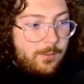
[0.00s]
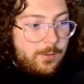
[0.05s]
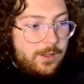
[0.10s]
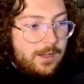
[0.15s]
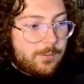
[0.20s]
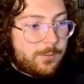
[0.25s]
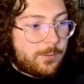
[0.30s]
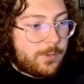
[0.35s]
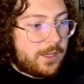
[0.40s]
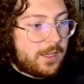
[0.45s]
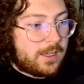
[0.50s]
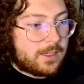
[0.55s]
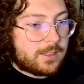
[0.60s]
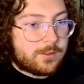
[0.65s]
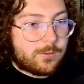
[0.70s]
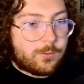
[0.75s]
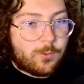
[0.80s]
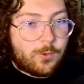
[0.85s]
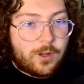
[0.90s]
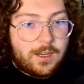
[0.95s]
many
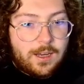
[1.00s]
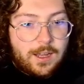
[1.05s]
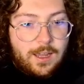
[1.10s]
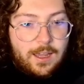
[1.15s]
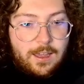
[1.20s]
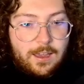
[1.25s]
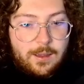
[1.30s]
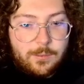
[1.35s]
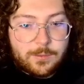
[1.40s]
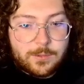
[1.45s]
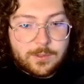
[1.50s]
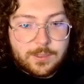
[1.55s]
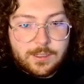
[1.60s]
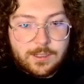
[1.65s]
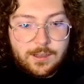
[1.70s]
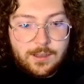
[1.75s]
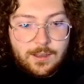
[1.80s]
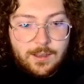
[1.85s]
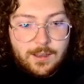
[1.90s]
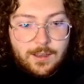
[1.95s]
PS1 games
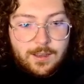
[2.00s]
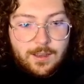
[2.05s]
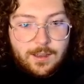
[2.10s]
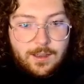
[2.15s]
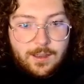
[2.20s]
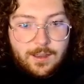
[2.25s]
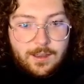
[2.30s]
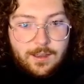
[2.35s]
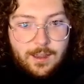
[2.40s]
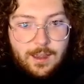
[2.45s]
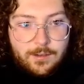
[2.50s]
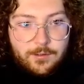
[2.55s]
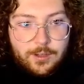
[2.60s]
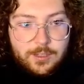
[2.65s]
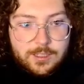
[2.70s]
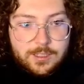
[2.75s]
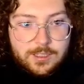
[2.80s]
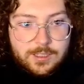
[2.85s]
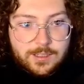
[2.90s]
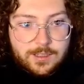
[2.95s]
have a
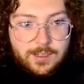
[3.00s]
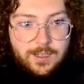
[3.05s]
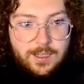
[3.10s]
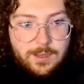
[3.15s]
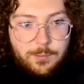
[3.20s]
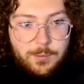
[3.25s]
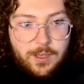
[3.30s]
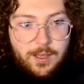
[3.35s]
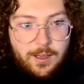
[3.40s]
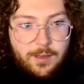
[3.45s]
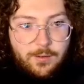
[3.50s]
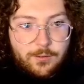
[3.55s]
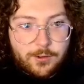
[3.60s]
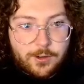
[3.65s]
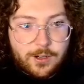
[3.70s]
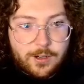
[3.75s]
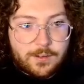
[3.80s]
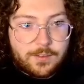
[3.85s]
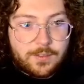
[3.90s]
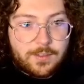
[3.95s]
slipcover?